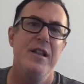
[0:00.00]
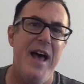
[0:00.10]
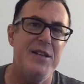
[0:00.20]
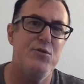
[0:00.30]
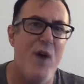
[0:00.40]

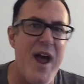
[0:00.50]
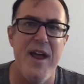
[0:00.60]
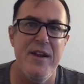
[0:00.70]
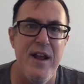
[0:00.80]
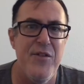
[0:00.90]
That's
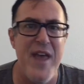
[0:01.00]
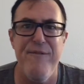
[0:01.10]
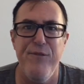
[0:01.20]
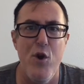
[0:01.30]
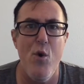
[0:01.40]
right. They
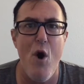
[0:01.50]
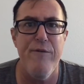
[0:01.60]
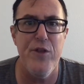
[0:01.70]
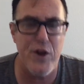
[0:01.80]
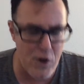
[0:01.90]
flew
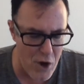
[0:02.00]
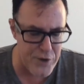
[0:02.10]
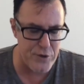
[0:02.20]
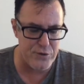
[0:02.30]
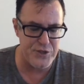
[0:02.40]
over the
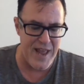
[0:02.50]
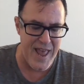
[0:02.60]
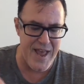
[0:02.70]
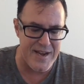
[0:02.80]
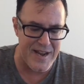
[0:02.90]
Cardinals
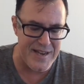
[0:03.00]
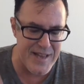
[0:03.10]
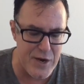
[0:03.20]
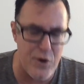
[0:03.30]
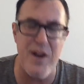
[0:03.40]
and
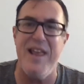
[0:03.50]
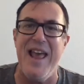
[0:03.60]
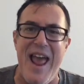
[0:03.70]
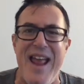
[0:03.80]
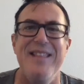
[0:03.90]

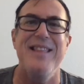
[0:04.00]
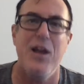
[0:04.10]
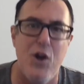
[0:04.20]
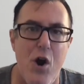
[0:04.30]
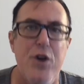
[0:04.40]
literally ate the
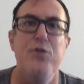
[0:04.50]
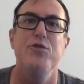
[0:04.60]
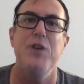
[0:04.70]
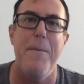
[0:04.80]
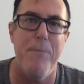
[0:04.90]

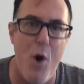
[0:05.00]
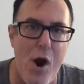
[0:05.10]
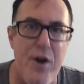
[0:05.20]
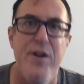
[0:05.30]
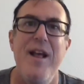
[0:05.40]
Cardinals
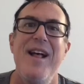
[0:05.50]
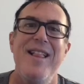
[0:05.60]
apart.